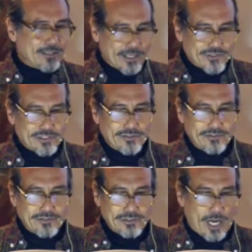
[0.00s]

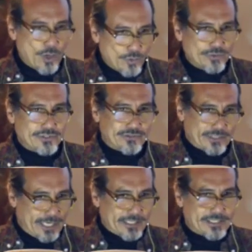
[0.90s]
London owned
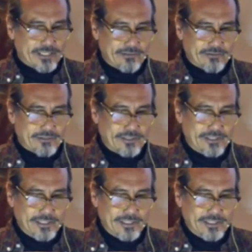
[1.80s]
the 19th.